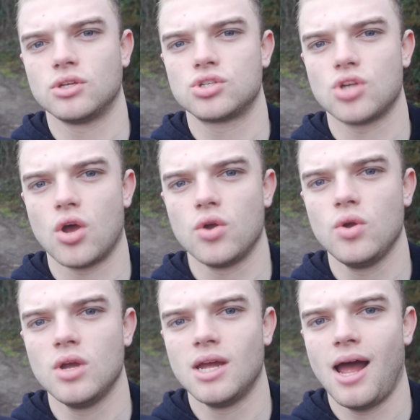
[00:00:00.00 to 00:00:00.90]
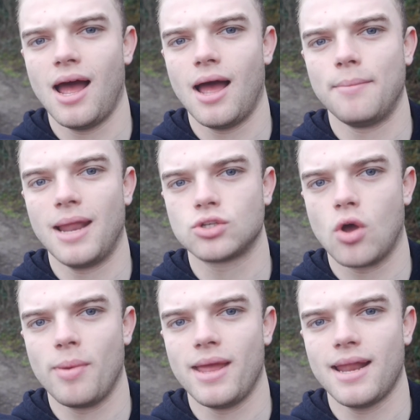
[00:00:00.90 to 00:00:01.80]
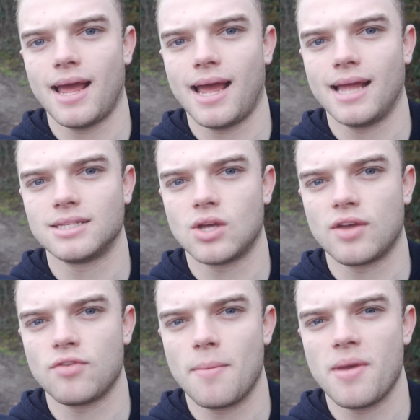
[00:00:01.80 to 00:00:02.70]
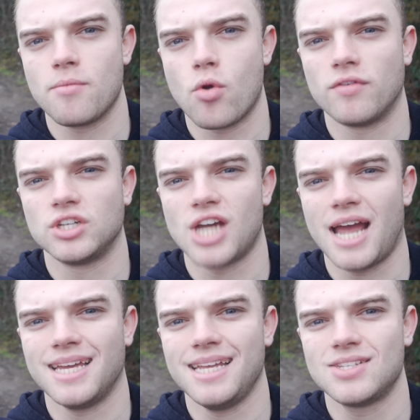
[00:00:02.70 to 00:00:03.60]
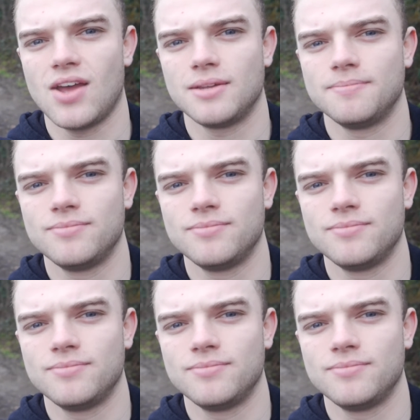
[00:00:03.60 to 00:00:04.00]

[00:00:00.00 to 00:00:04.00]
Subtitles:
So let's hop in, and I'll give you a bit more of a chat inside.